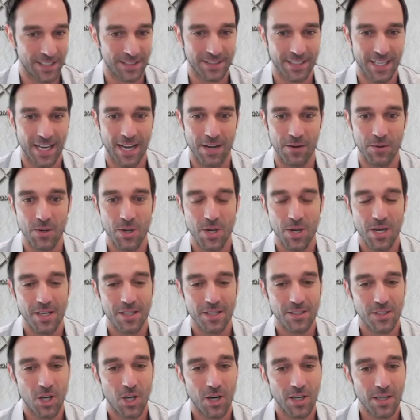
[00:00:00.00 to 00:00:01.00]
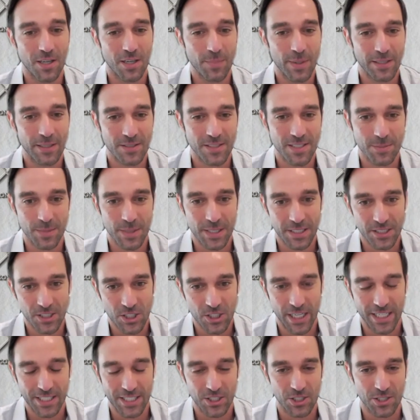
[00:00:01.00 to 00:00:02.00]
down. Talk about some of the
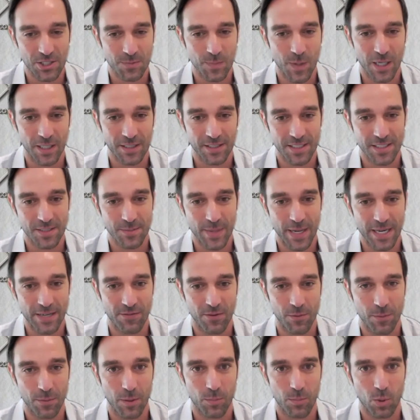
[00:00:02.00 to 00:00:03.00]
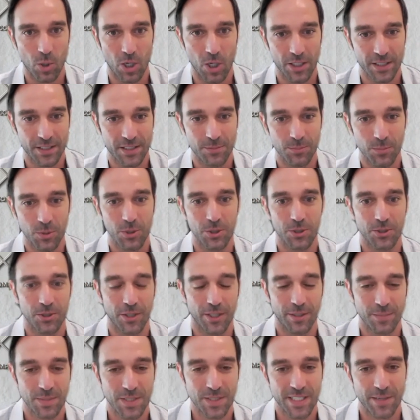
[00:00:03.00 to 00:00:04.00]
changes Moxie's made from a product and
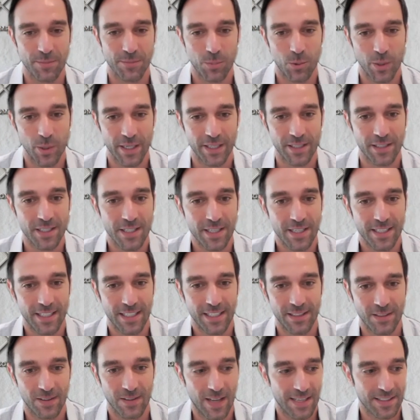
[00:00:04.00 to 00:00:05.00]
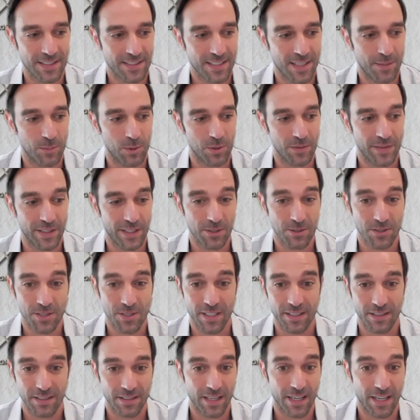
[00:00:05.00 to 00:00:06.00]
program standpoint in the last couple of years
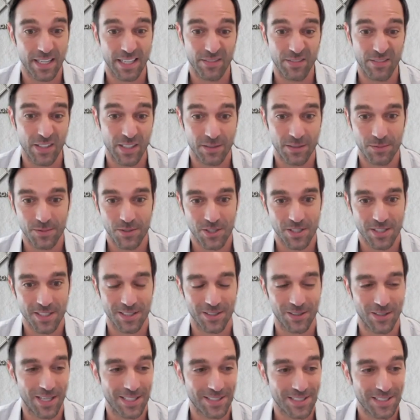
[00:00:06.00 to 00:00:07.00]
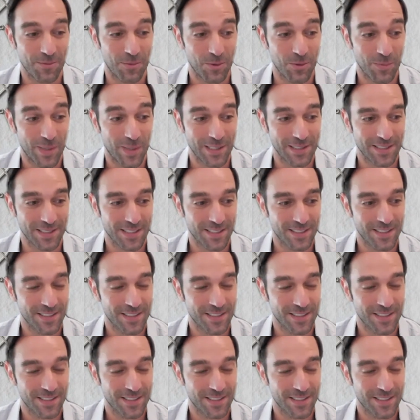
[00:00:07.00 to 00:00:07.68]
and even just in the last couple of months.